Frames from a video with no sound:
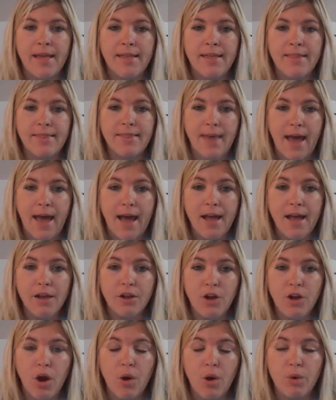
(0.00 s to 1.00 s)

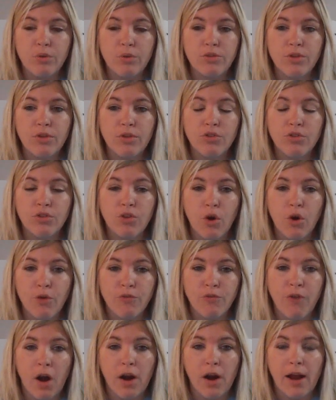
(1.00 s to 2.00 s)
That goes so
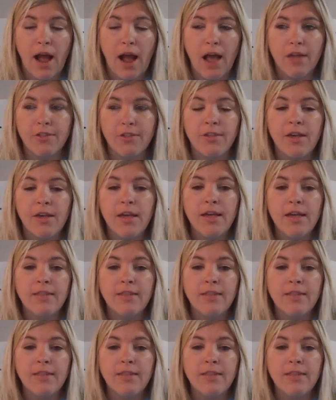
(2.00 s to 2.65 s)
far, guys.